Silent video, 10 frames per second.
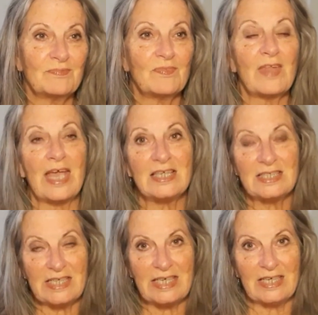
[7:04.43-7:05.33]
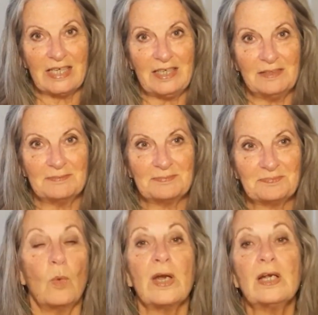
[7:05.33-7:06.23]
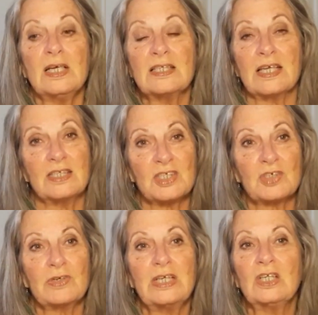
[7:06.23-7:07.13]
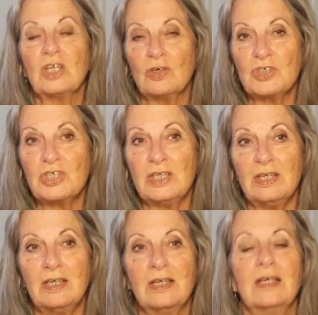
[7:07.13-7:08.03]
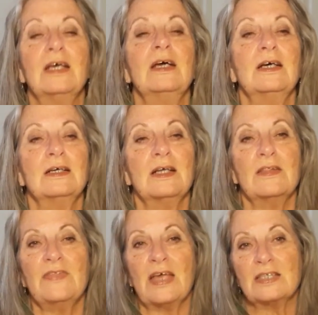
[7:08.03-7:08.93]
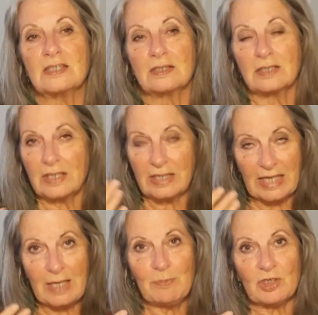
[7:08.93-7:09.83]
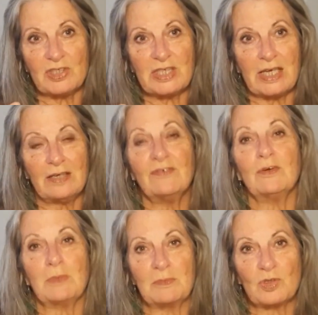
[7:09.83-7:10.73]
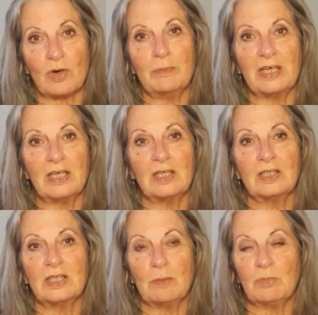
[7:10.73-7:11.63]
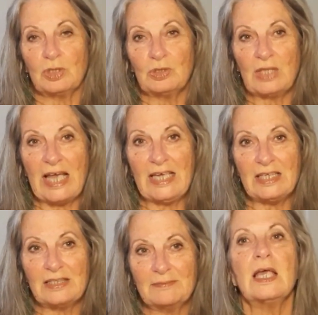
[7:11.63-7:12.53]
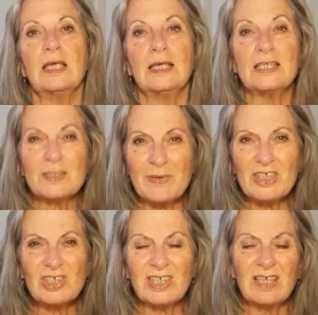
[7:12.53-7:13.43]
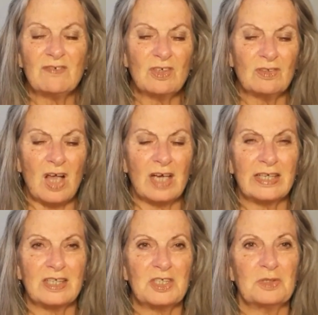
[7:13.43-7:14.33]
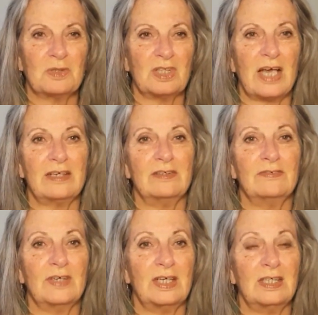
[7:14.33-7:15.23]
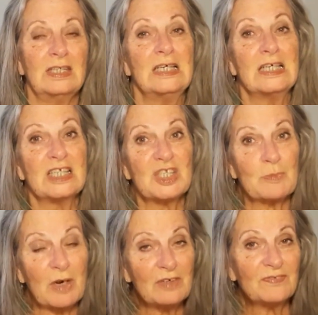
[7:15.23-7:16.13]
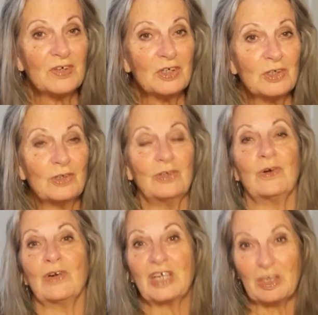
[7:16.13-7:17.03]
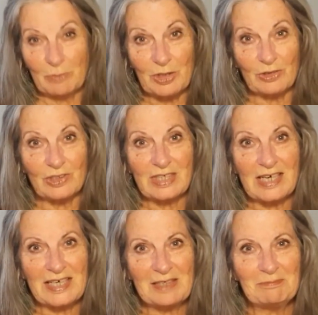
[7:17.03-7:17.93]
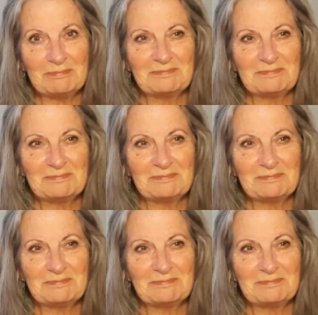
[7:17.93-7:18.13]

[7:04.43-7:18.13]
as needed. Wear a sunscreen lotion that's going to keep your skin from absorbing the blue light, especially if you log into a lot of smartphone or computer time.